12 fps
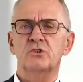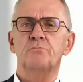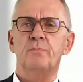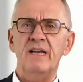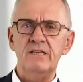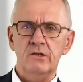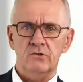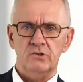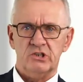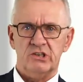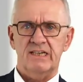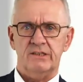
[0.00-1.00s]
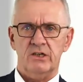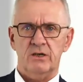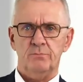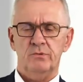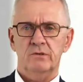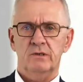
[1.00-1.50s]
spend on
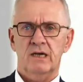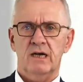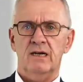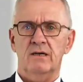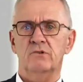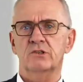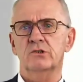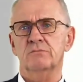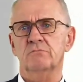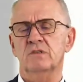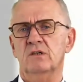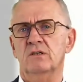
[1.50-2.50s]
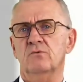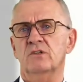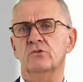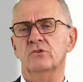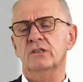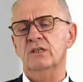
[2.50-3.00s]
setup, it
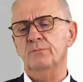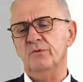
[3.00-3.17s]
was on the